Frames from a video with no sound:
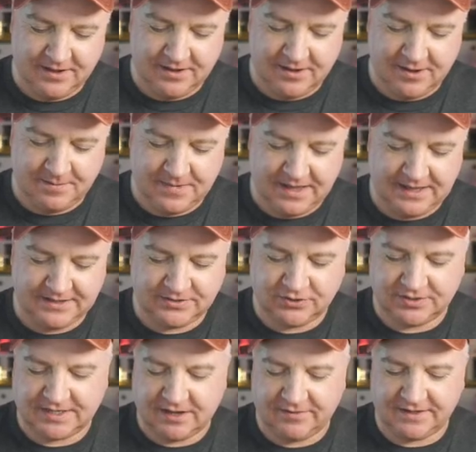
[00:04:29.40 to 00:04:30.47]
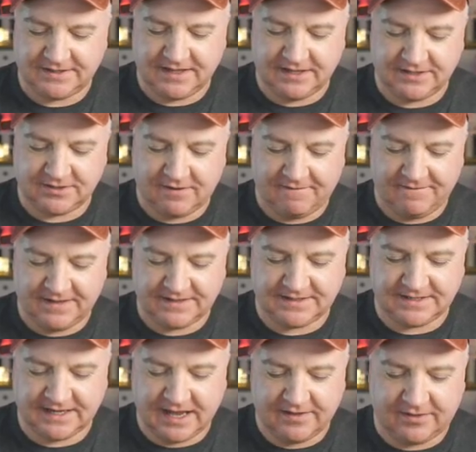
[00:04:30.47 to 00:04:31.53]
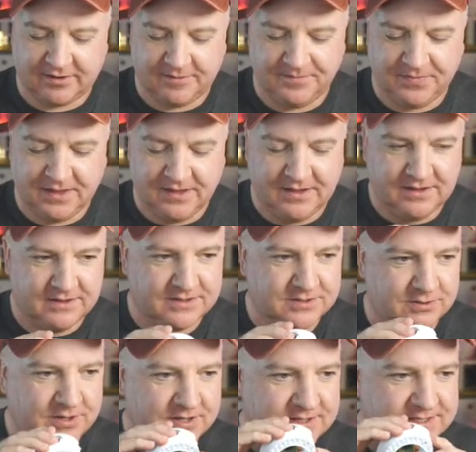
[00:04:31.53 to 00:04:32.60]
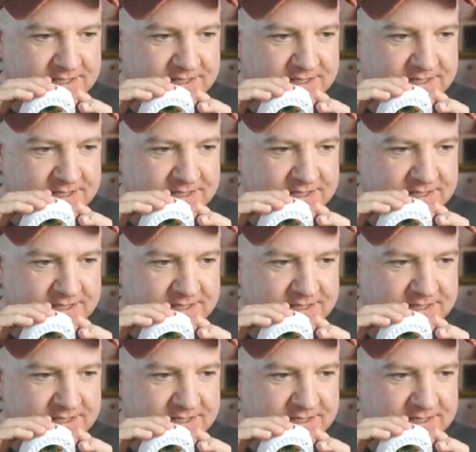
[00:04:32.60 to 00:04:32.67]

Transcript: is just how this thing sort of fits together. So you can